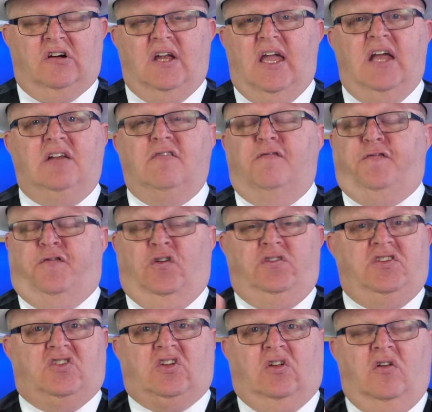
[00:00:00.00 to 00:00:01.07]
And full
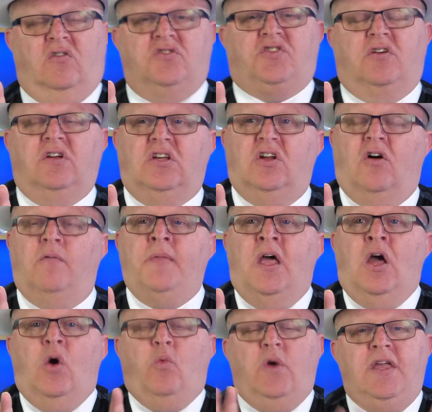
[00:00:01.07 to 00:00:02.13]
disclosure,
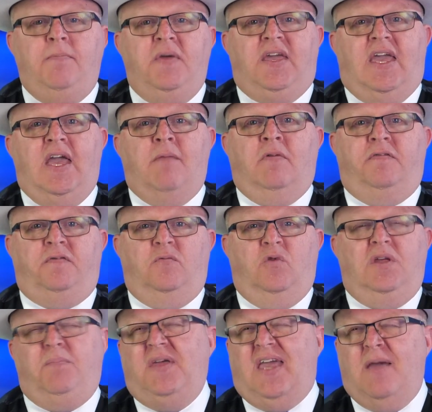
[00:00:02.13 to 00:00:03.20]
we became
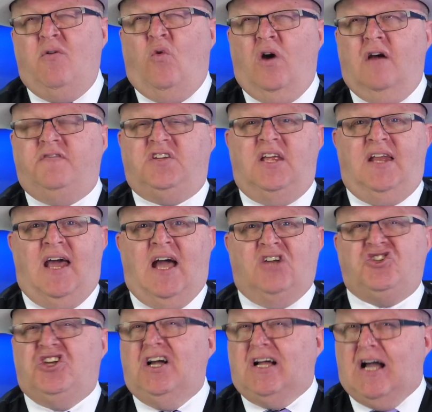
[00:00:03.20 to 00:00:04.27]
aware of
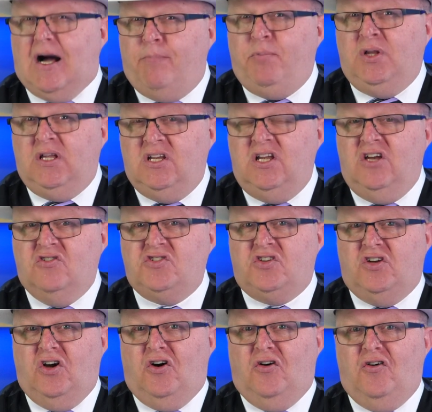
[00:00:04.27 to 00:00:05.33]
Tanoshi a couple of years
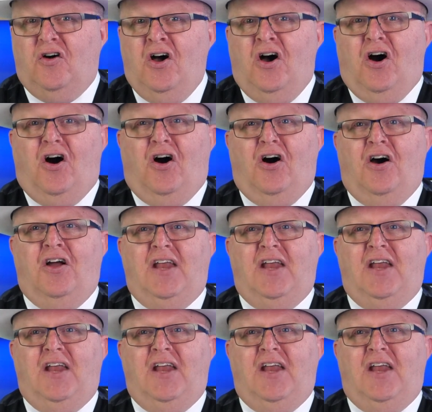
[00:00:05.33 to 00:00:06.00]
ago on